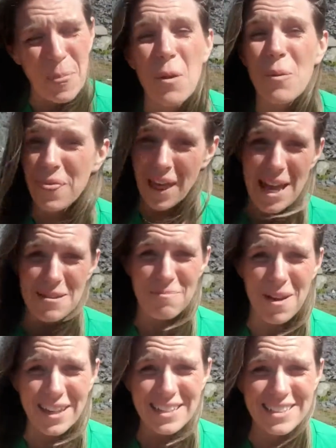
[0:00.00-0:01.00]
With that in
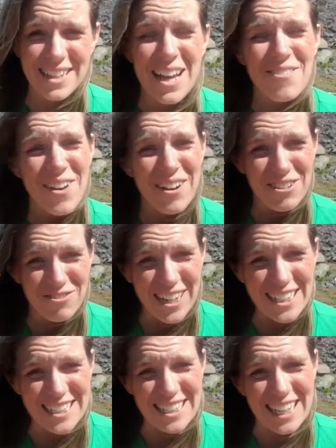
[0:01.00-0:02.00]
mind, very
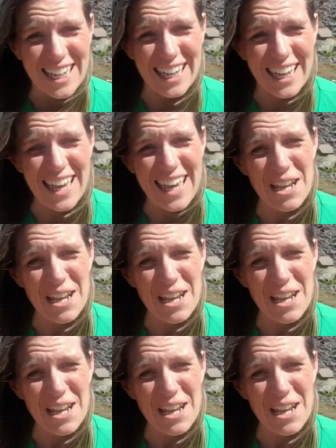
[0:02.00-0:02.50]
recently